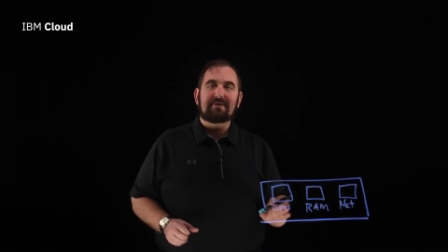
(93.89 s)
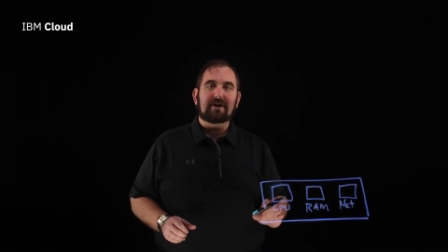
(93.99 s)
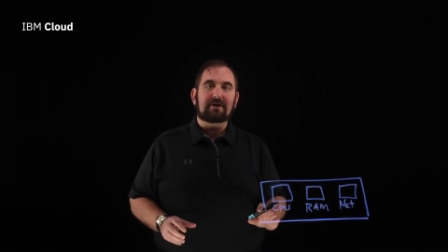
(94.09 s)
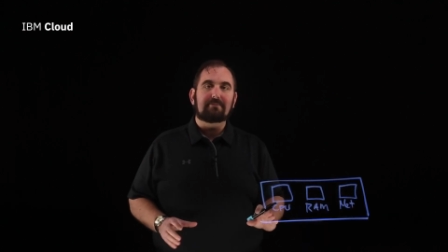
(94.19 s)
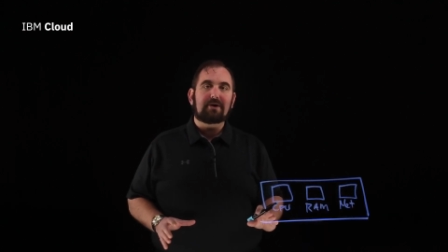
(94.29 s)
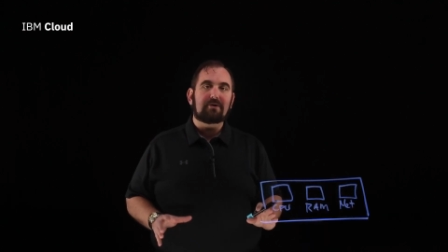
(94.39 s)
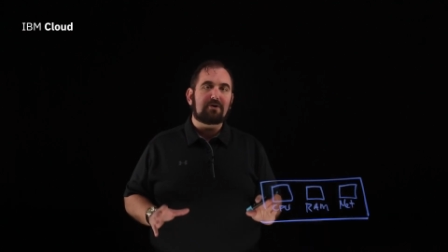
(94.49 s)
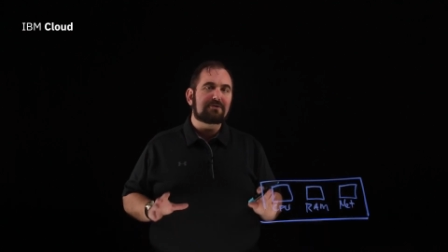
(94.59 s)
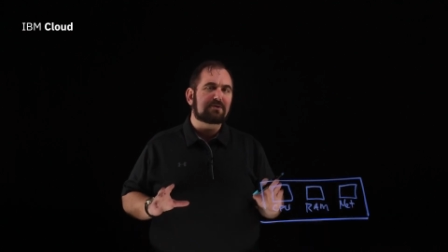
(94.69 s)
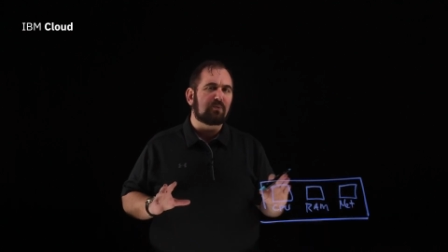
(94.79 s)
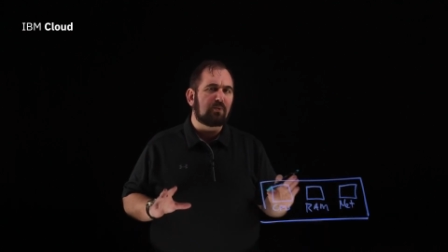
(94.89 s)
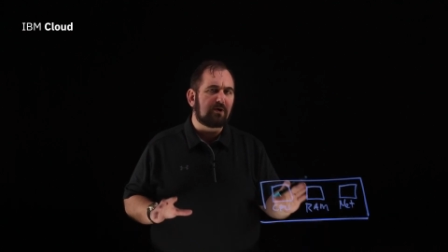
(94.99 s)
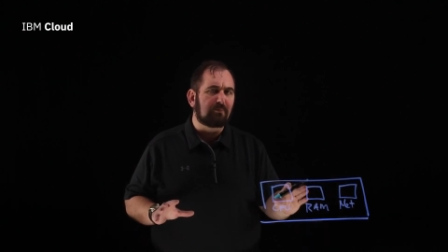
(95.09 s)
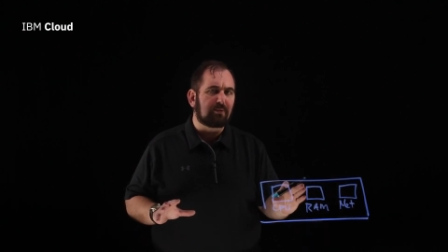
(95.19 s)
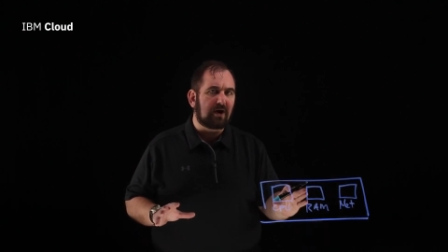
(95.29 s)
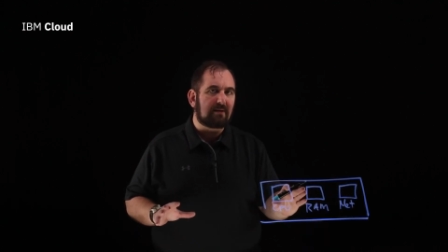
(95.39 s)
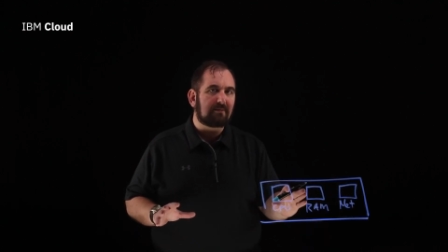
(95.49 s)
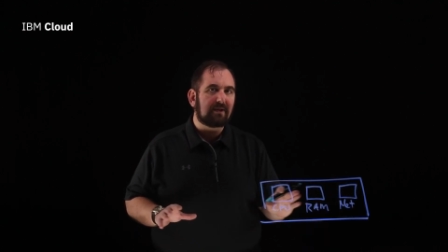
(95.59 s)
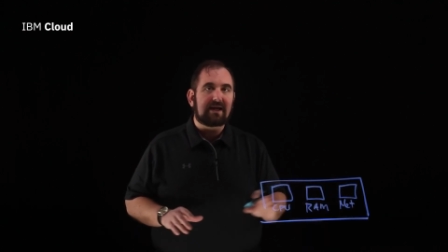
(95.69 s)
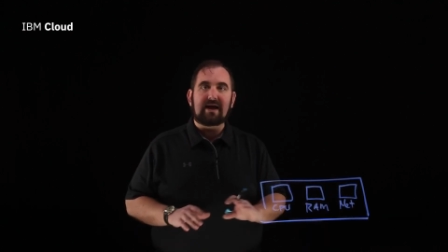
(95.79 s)
The compute host will
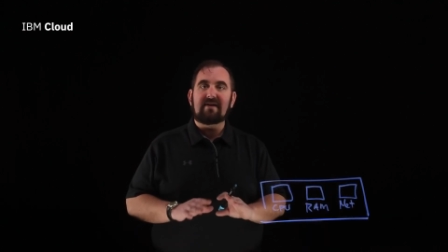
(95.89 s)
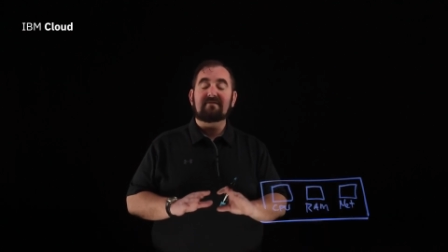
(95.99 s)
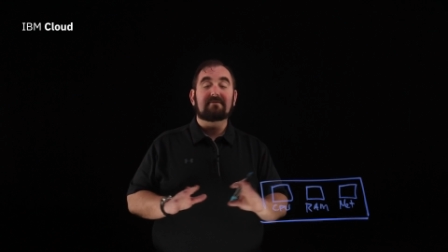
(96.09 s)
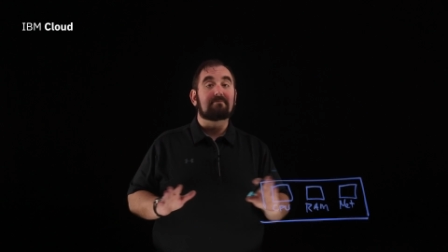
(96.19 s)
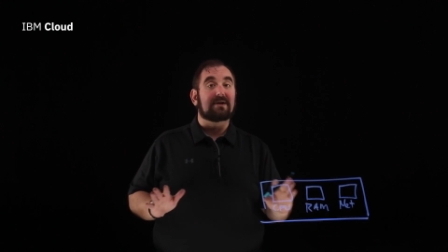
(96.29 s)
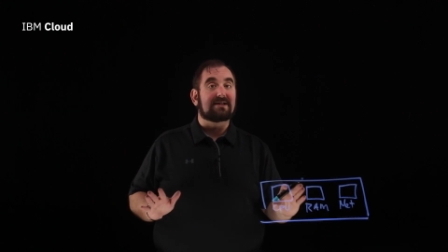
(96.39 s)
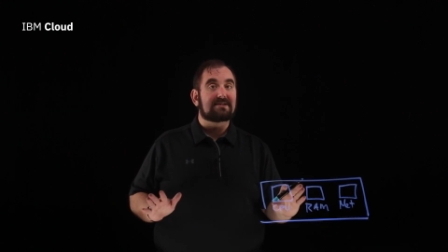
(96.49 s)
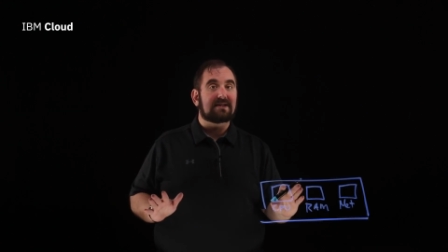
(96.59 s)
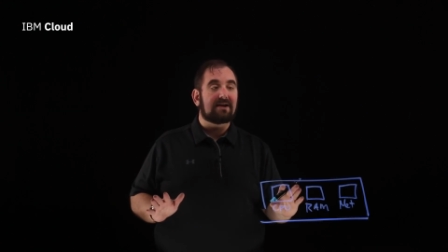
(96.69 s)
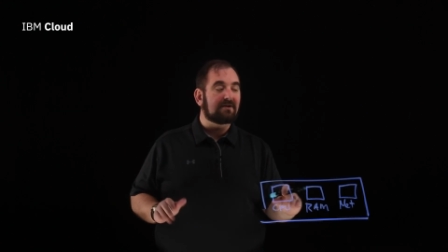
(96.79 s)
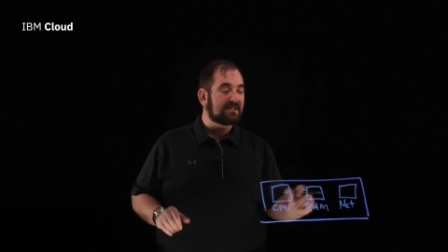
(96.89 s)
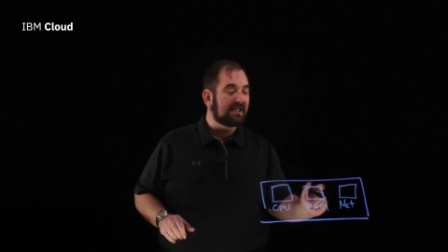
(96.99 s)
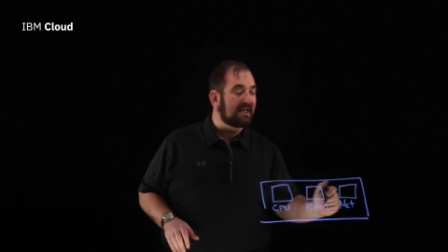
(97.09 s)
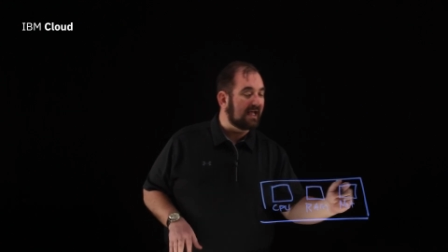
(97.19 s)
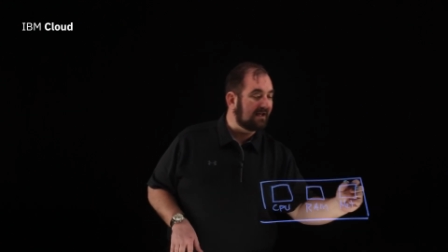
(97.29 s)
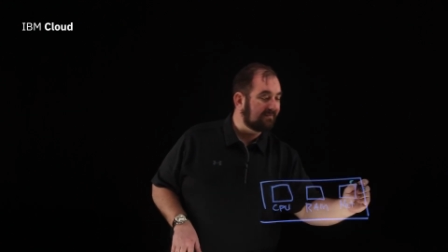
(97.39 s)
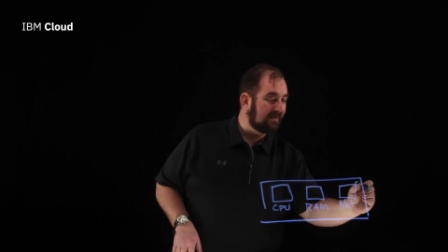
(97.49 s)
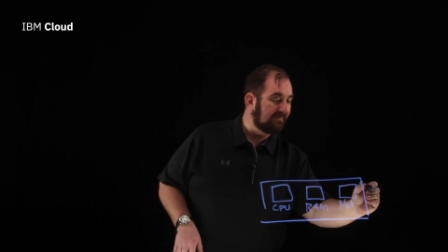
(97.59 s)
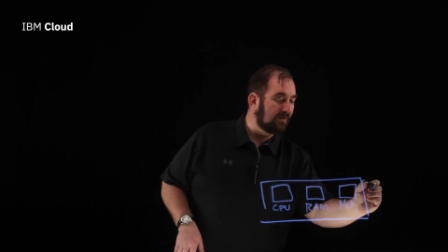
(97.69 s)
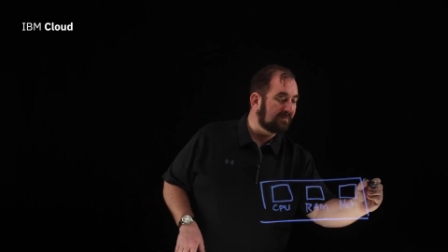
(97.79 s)
probably have, but isn't guaranteed to have,
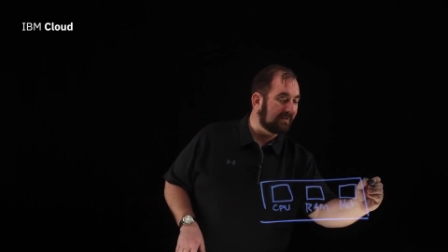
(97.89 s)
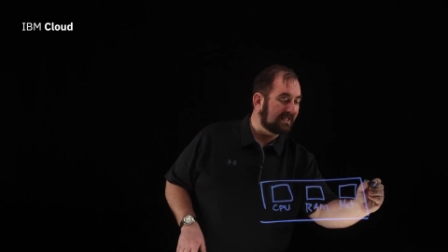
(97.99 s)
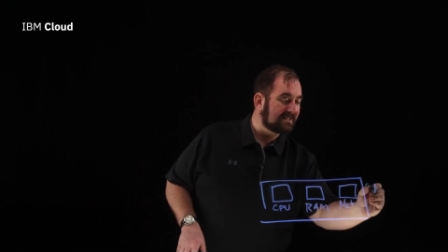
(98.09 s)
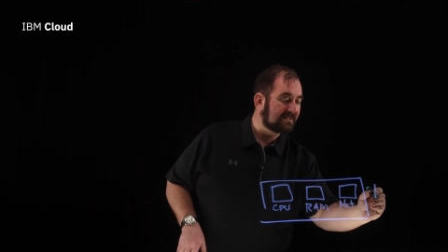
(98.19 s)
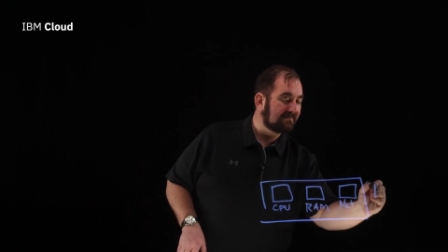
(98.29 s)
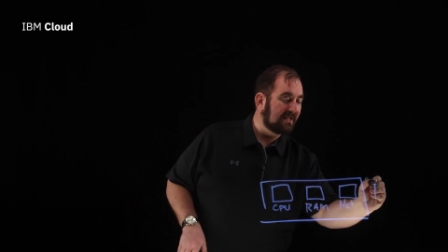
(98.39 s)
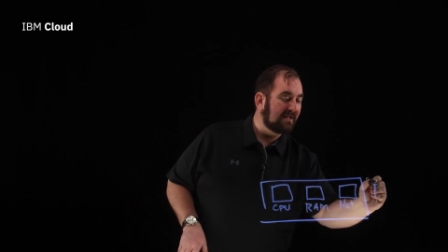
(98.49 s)
a fourth piece.